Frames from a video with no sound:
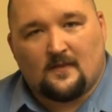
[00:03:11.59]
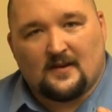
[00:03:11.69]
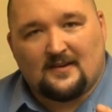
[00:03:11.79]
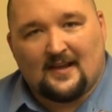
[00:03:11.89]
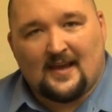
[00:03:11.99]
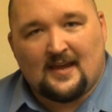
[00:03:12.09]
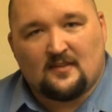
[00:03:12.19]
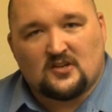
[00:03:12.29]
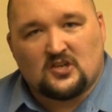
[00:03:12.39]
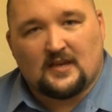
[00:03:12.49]
the day
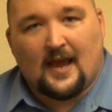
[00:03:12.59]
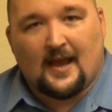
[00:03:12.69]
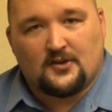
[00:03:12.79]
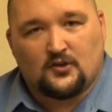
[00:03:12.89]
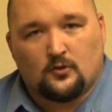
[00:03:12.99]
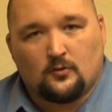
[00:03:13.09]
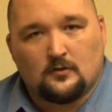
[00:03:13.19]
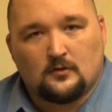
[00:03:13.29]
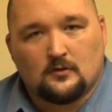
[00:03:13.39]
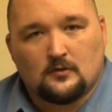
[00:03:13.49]
that she had you.